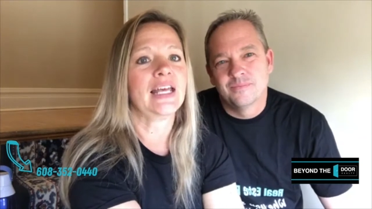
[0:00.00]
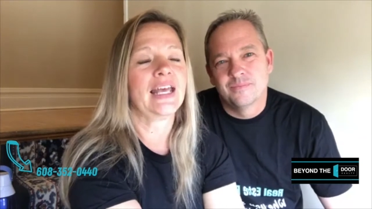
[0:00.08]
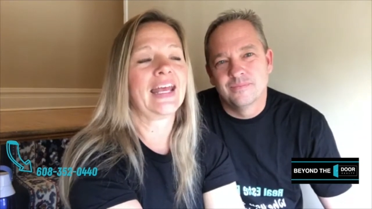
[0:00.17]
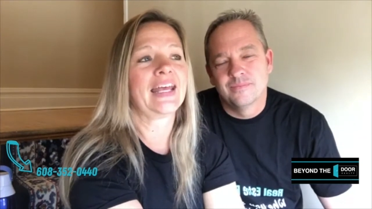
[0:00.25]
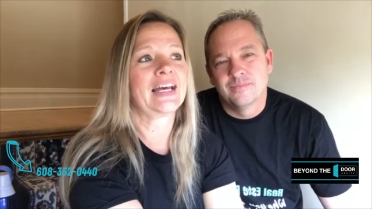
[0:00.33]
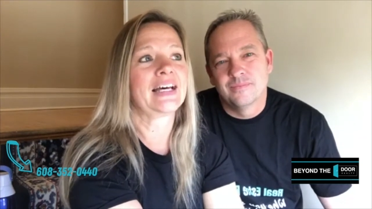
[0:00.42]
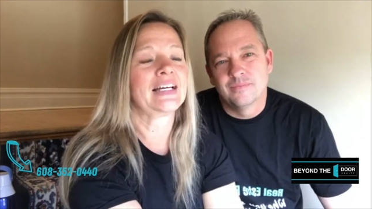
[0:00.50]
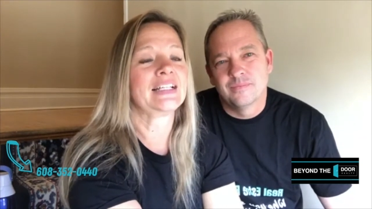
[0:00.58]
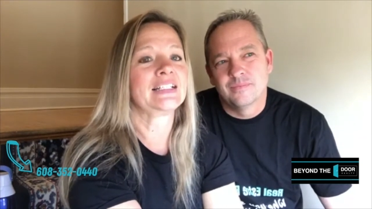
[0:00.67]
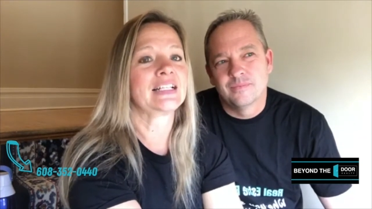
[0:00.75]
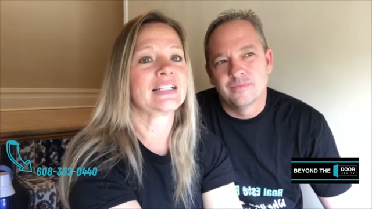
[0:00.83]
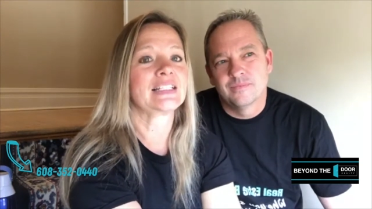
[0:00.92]

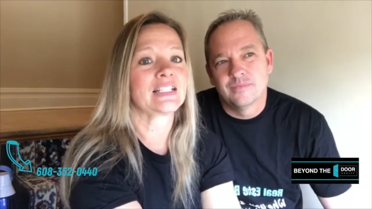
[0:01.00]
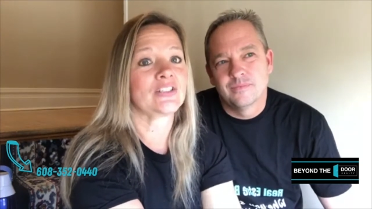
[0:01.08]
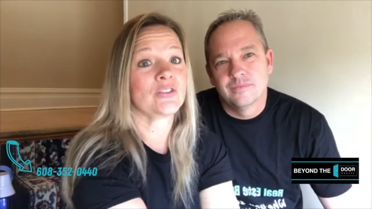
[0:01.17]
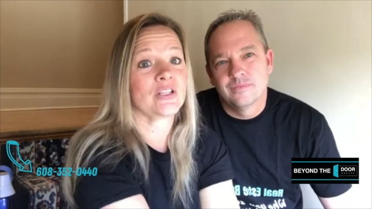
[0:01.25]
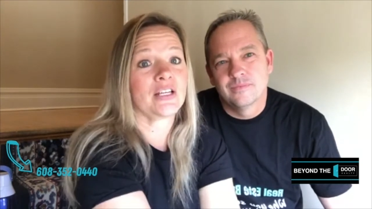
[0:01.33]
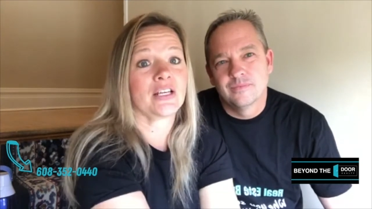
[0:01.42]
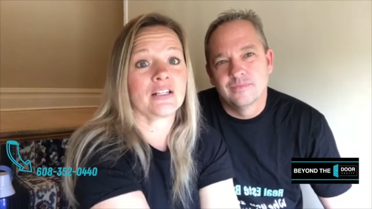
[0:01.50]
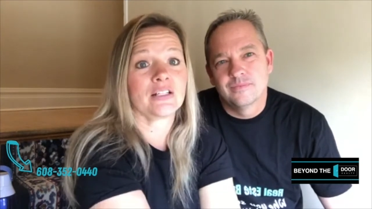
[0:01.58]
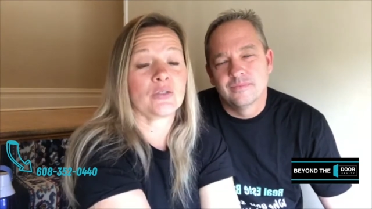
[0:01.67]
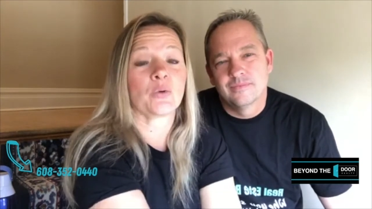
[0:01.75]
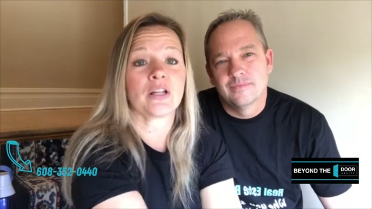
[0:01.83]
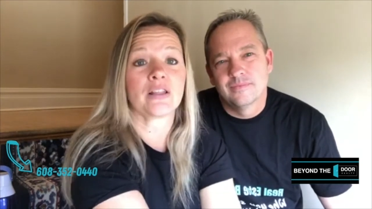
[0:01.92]
Speaker 1: And I said, you can get a
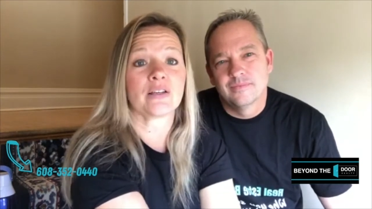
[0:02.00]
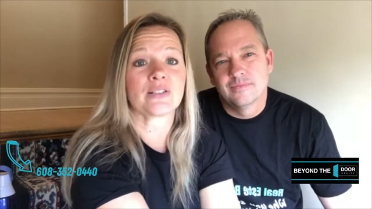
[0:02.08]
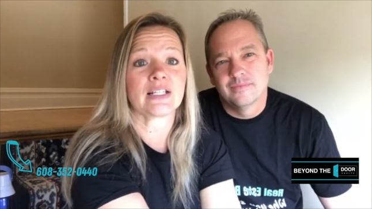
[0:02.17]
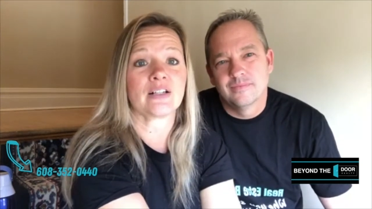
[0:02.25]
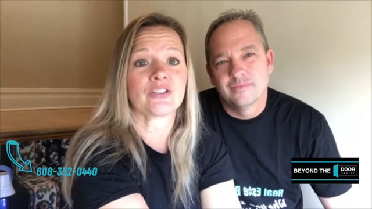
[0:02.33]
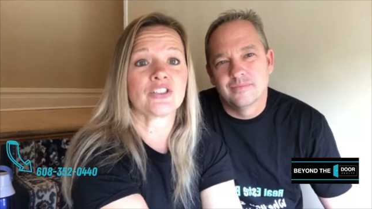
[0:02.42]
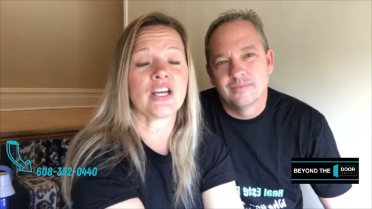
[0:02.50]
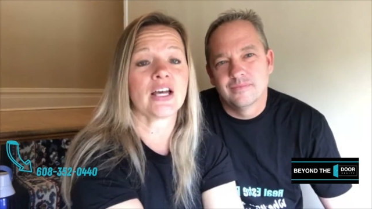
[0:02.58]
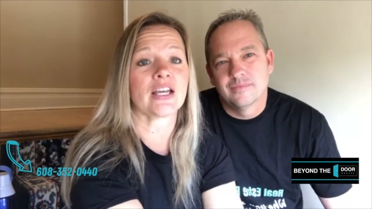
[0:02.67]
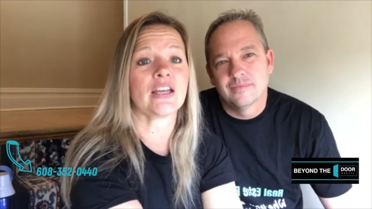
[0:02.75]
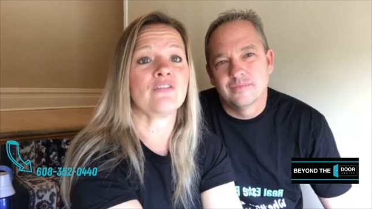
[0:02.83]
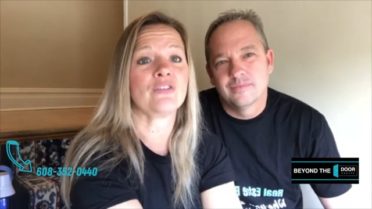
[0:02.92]
twenty thousand dollar check.
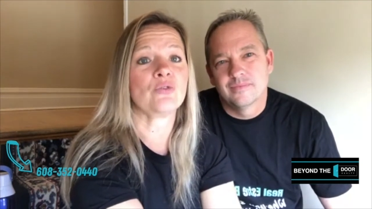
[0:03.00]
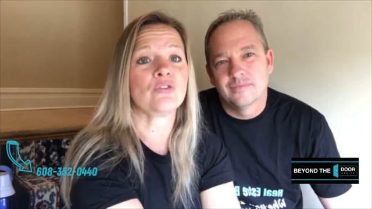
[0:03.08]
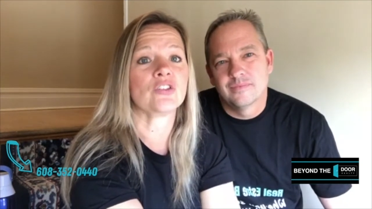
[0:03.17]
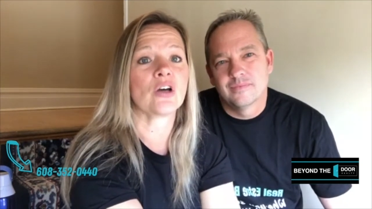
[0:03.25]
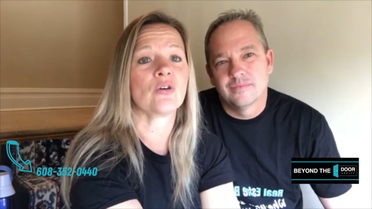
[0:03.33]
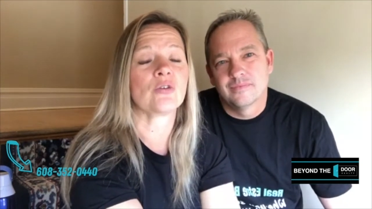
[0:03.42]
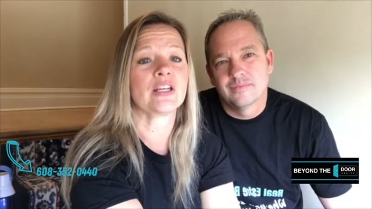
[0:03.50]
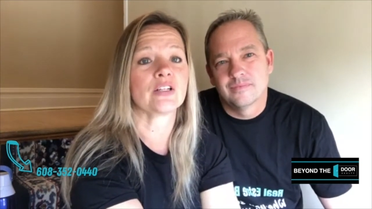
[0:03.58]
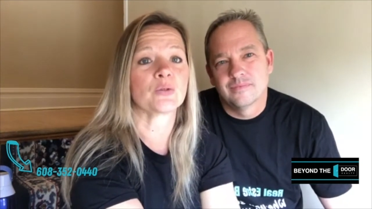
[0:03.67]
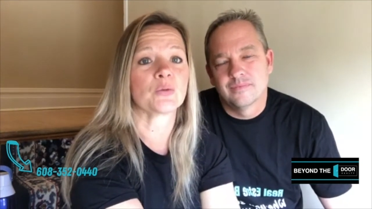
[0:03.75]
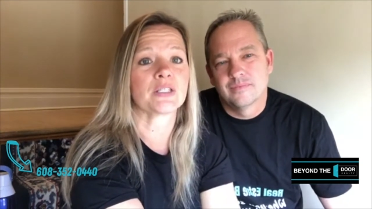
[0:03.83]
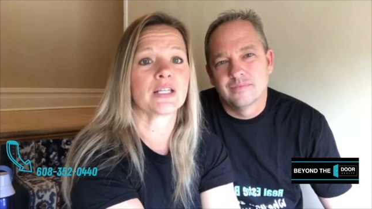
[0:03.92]
If you don't, here's
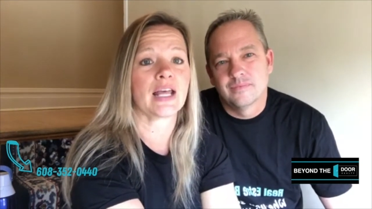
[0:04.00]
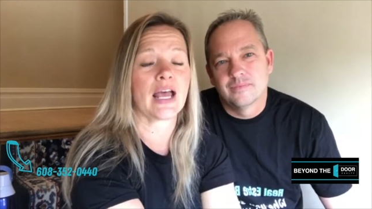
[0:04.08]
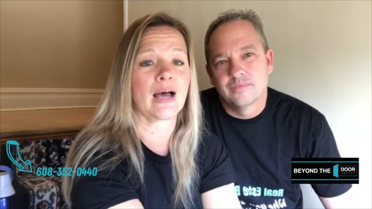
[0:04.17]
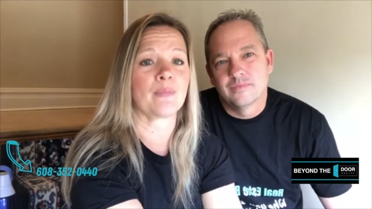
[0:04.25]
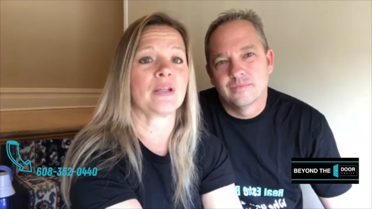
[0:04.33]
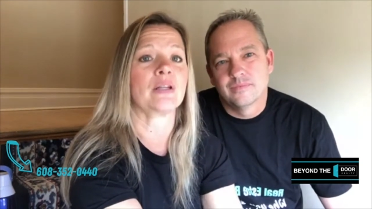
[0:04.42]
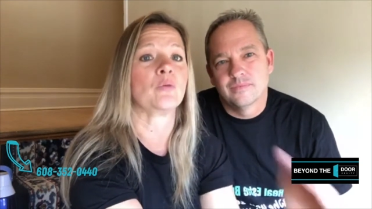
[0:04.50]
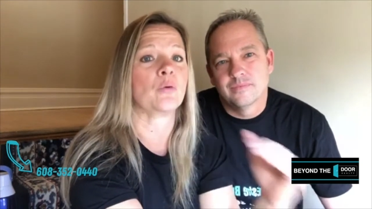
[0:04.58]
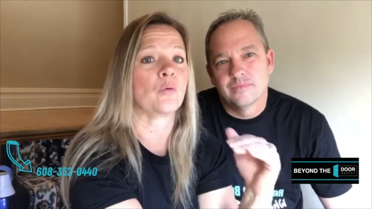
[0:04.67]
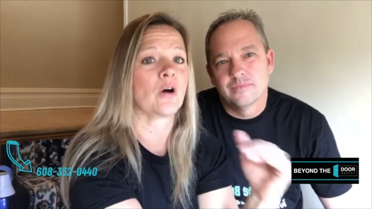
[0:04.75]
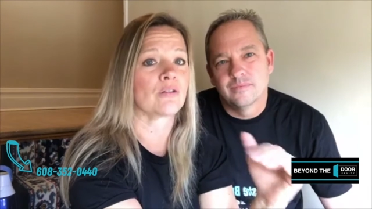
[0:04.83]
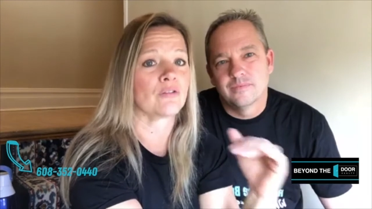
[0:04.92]
what's gonna happen. And we
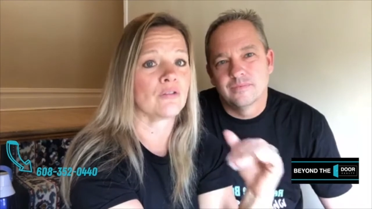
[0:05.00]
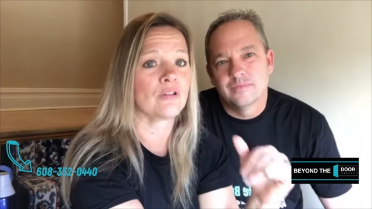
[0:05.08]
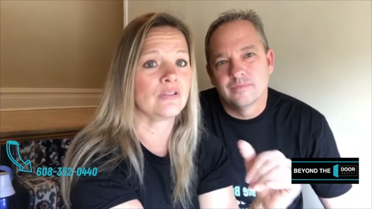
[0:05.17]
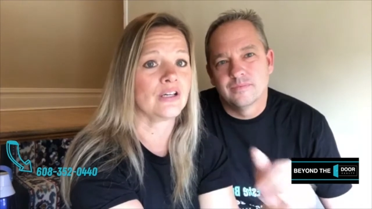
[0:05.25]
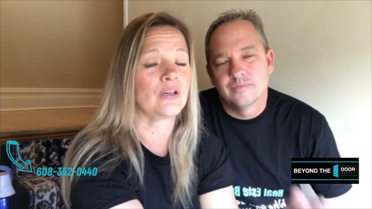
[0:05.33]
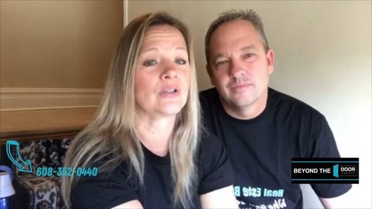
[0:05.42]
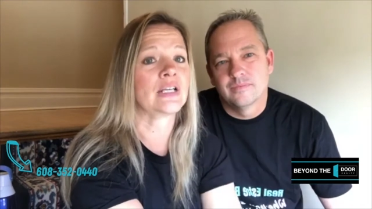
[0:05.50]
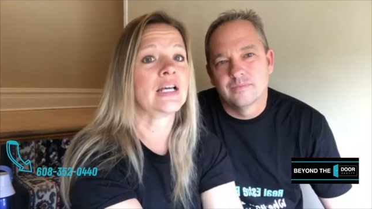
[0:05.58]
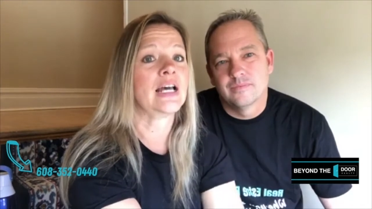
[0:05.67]
walked through the loan.